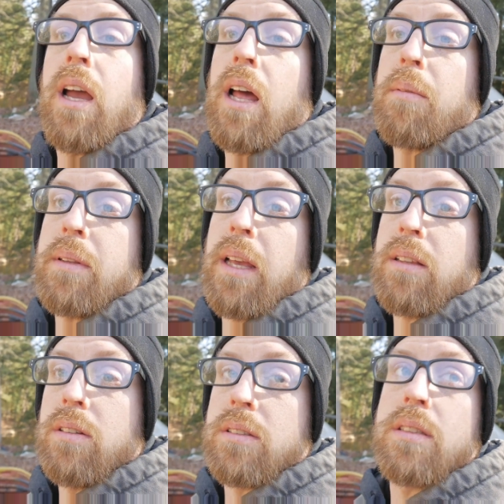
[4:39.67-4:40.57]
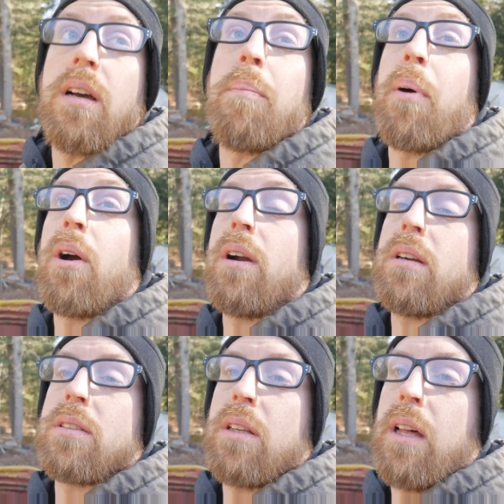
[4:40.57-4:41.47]
and I'm going to take those
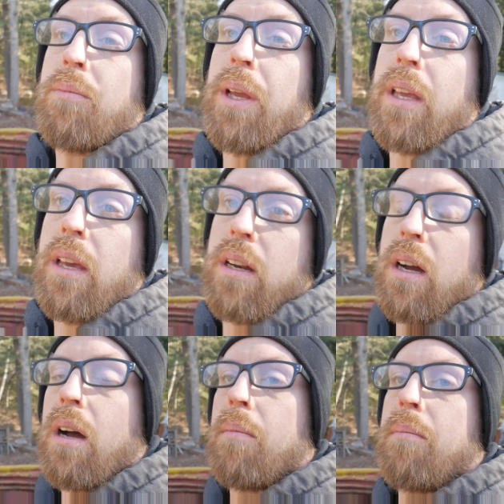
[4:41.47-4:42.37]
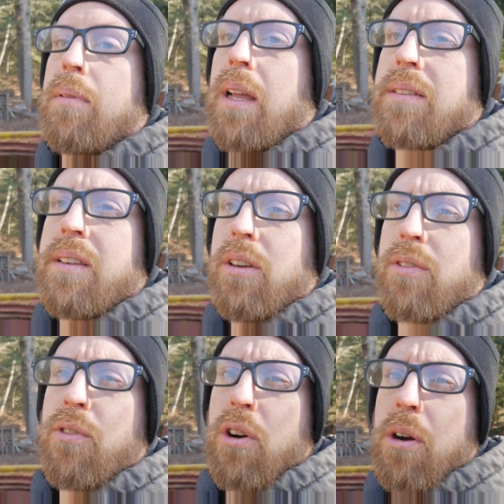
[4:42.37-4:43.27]
apart so then we can get seals
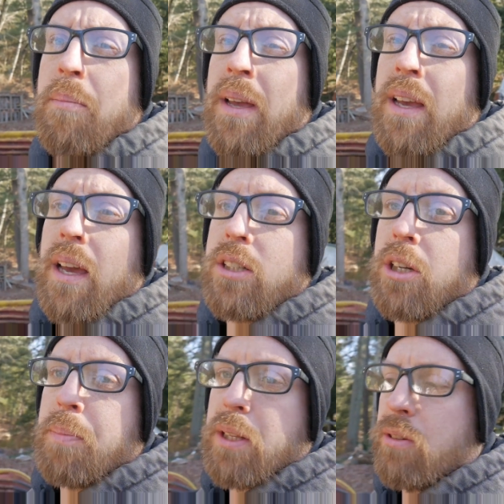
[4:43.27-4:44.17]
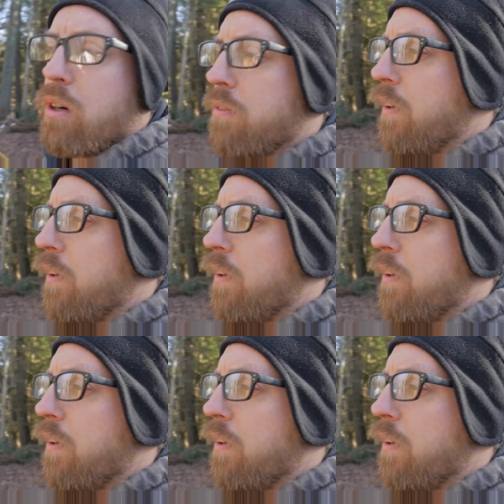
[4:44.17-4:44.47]
for them. It shouldn't be too hard to